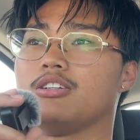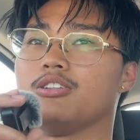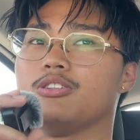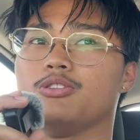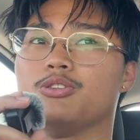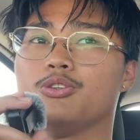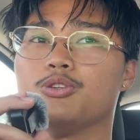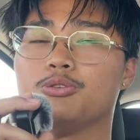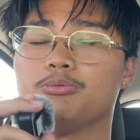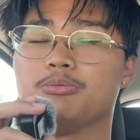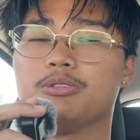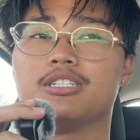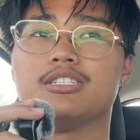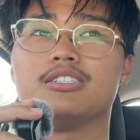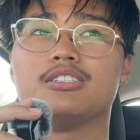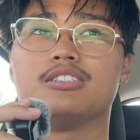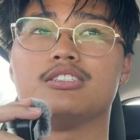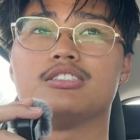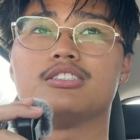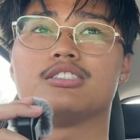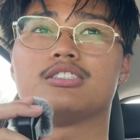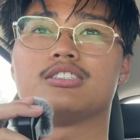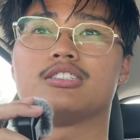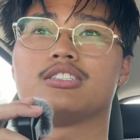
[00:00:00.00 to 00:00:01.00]

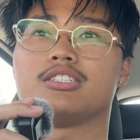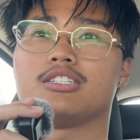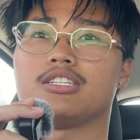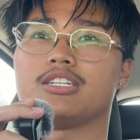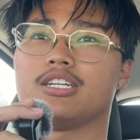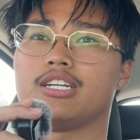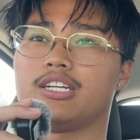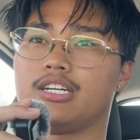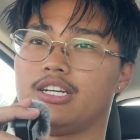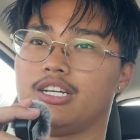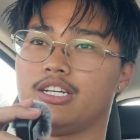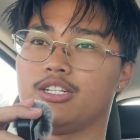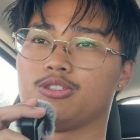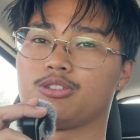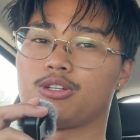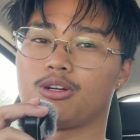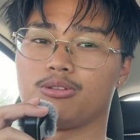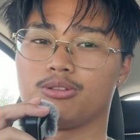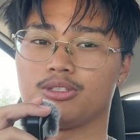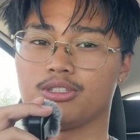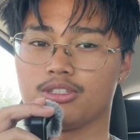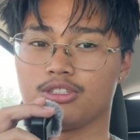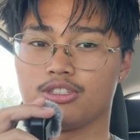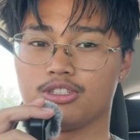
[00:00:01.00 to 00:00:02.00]
newbies intro
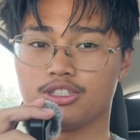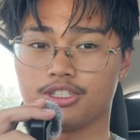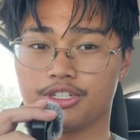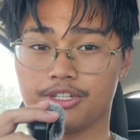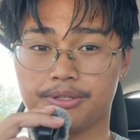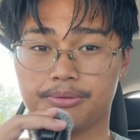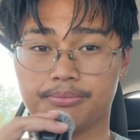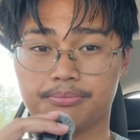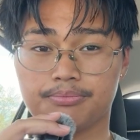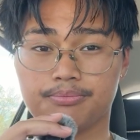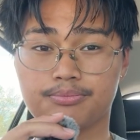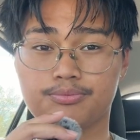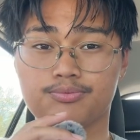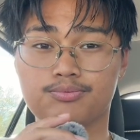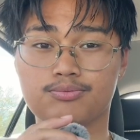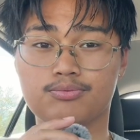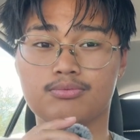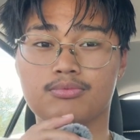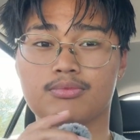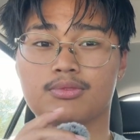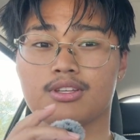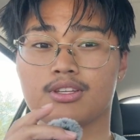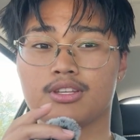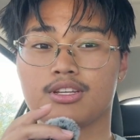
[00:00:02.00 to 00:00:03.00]
to the
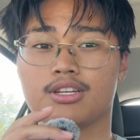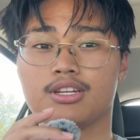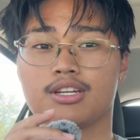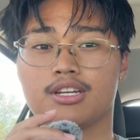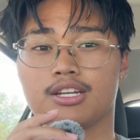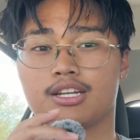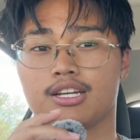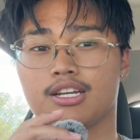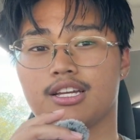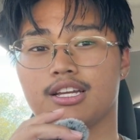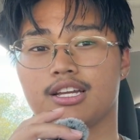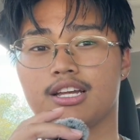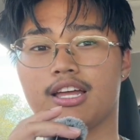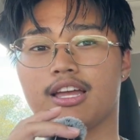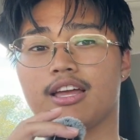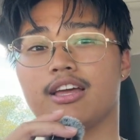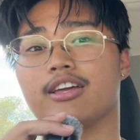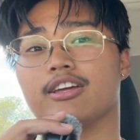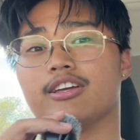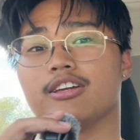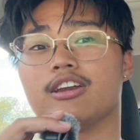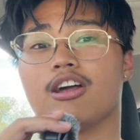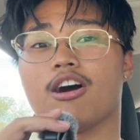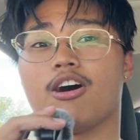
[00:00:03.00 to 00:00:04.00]
gym,
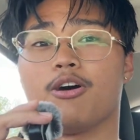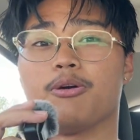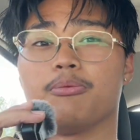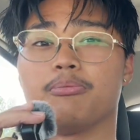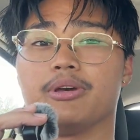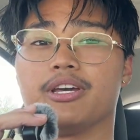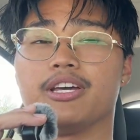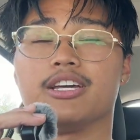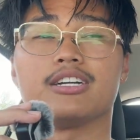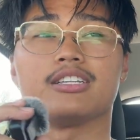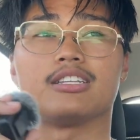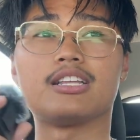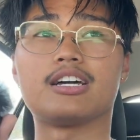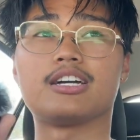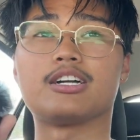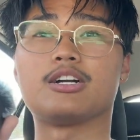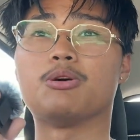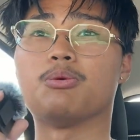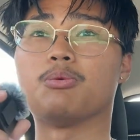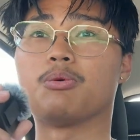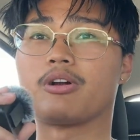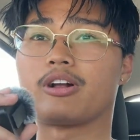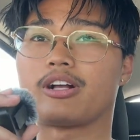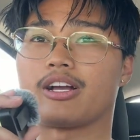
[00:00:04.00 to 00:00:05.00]
and I'll make like a
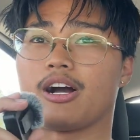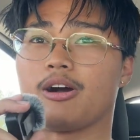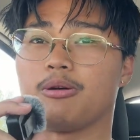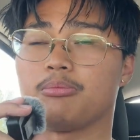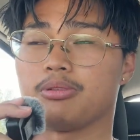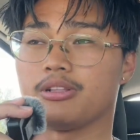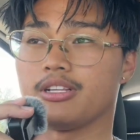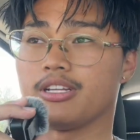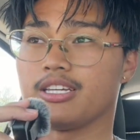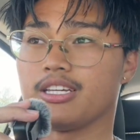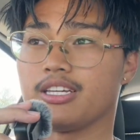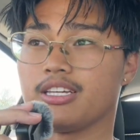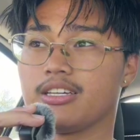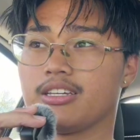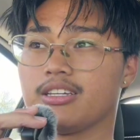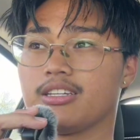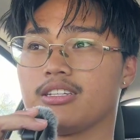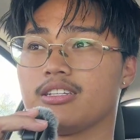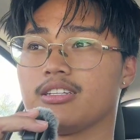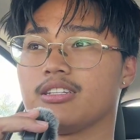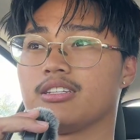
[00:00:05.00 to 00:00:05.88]
workout plan,